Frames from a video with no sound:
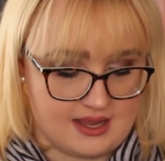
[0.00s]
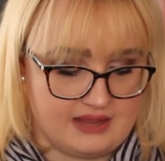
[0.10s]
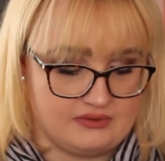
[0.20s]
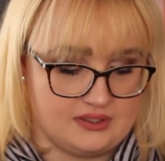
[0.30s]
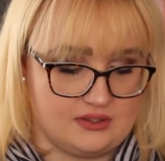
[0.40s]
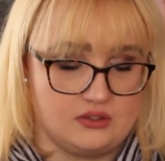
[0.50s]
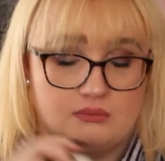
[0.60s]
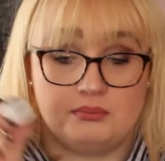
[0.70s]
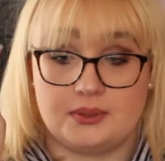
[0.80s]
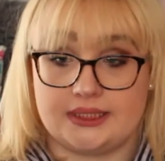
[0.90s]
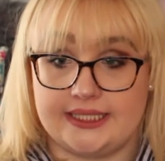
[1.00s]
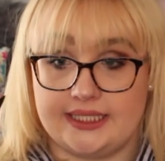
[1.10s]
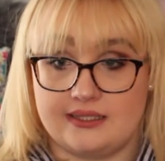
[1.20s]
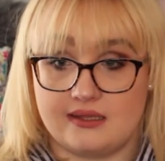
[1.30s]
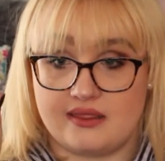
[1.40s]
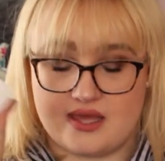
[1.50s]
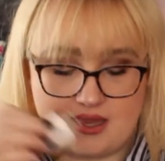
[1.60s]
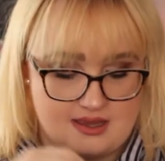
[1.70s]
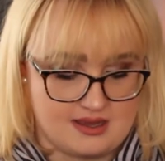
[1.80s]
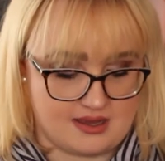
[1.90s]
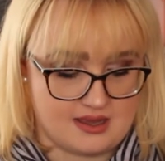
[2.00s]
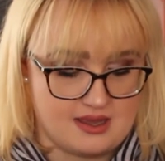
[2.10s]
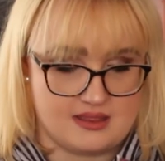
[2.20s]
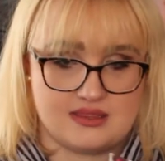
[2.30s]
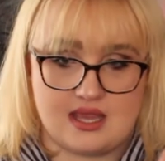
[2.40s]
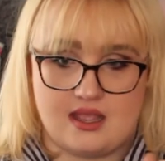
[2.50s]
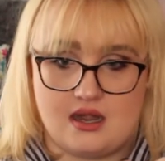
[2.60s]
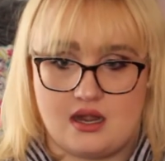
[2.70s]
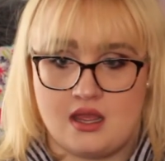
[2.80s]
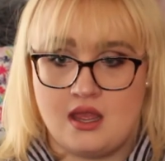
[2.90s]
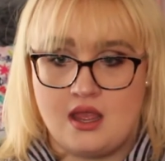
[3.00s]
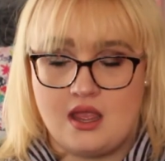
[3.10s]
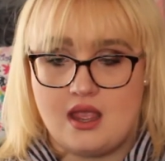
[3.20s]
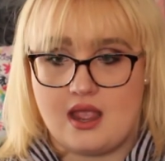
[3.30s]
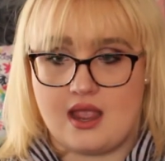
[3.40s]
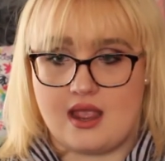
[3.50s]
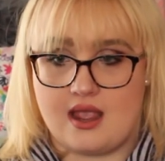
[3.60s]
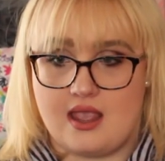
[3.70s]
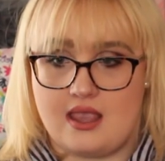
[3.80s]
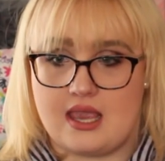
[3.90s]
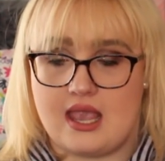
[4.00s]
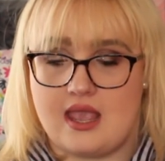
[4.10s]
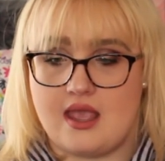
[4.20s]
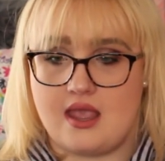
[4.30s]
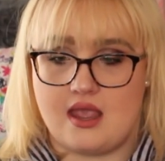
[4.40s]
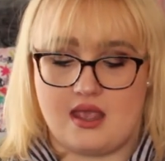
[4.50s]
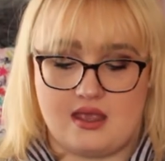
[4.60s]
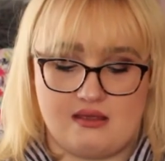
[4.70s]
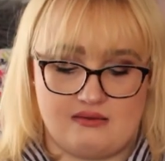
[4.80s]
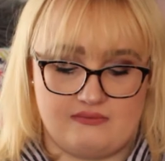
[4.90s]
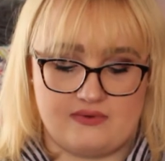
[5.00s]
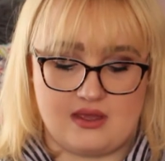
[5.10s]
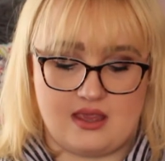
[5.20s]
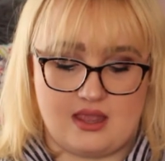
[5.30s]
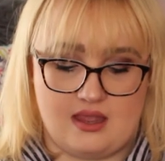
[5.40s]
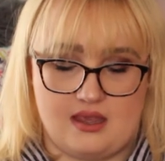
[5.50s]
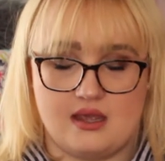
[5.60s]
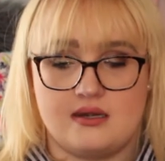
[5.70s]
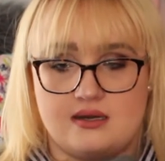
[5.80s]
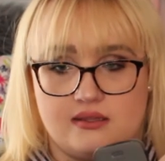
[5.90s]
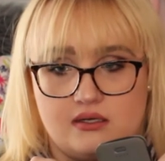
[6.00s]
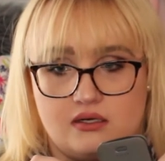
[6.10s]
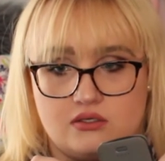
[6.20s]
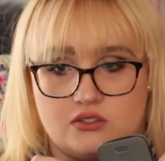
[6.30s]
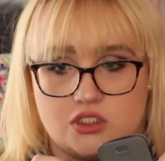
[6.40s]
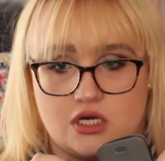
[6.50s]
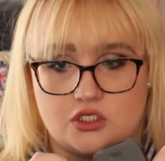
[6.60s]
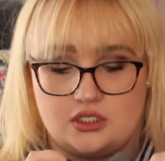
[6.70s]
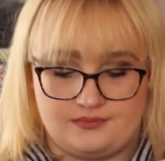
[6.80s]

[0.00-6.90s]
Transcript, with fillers: I have a little plug-in thing, and then I have another charger.